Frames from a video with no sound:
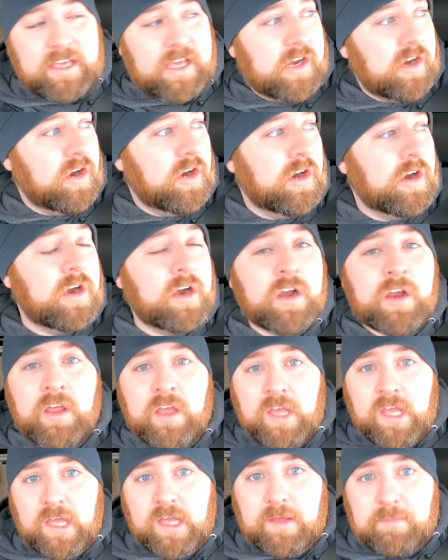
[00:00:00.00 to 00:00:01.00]
get her
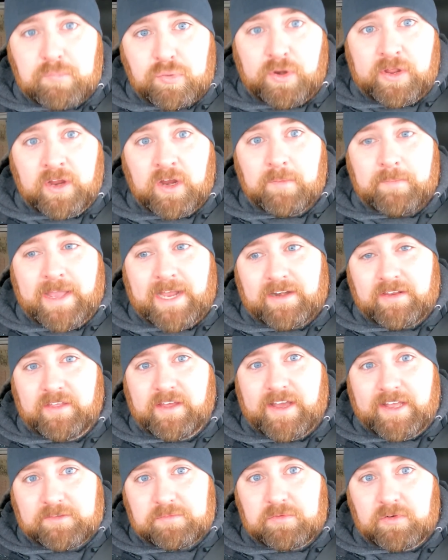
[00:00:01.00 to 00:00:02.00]
and bring her back to
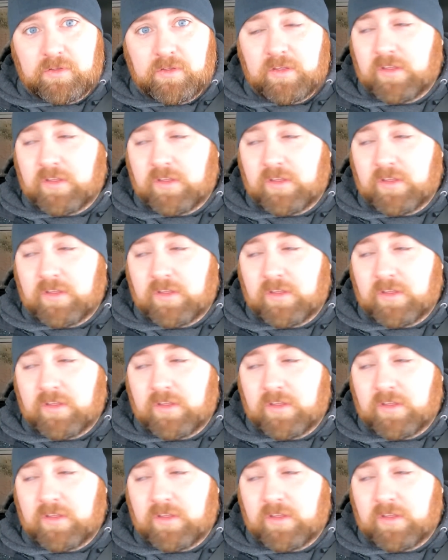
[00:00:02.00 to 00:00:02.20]
the hospital.